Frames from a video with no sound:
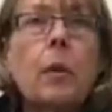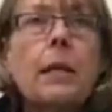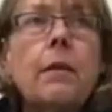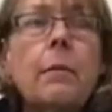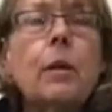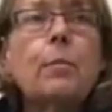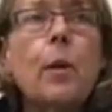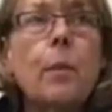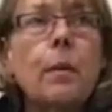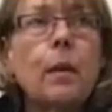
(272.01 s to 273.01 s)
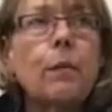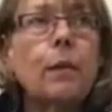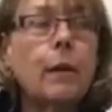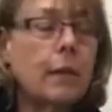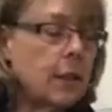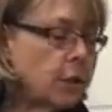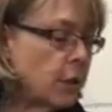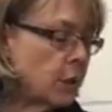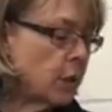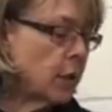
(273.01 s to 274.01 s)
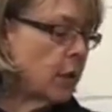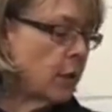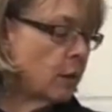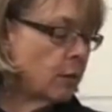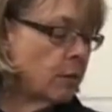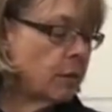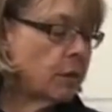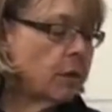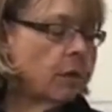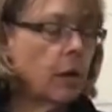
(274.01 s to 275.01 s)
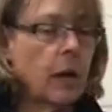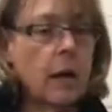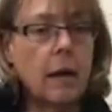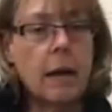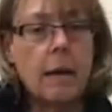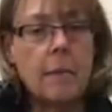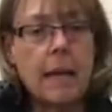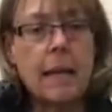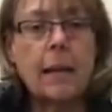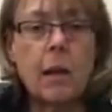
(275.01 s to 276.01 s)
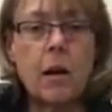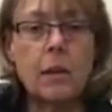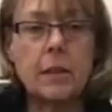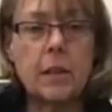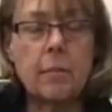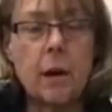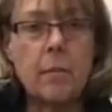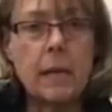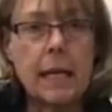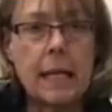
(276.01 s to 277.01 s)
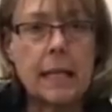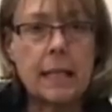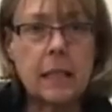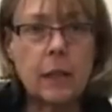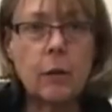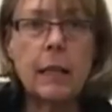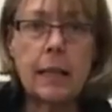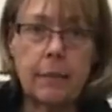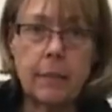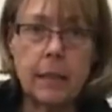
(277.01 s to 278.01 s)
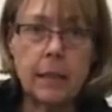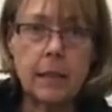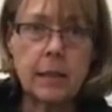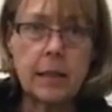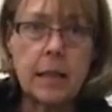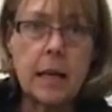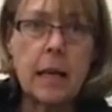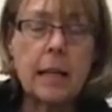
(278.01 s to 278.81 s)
One of the most popular foliage to use in garlands at the moment is eucalyptus.